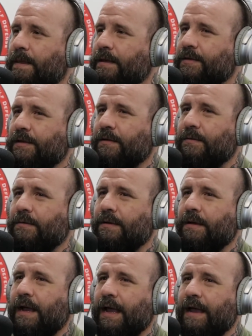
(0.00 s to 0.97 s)
So
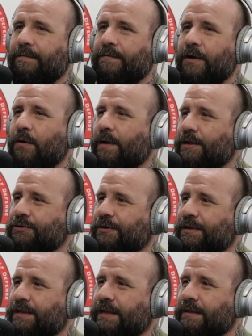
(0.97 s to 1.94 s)
I have no
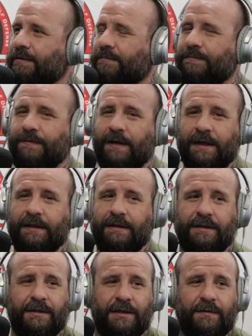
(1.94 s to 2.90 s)
interest in
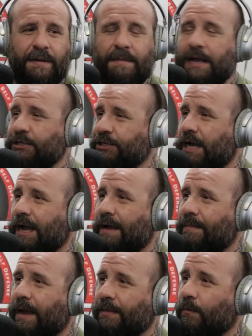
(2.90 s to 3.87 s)
fucking doing my
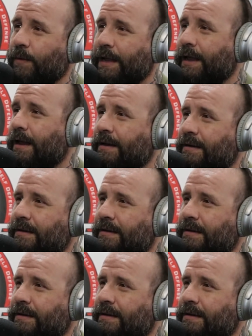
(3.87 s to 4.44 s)
job on the weekend.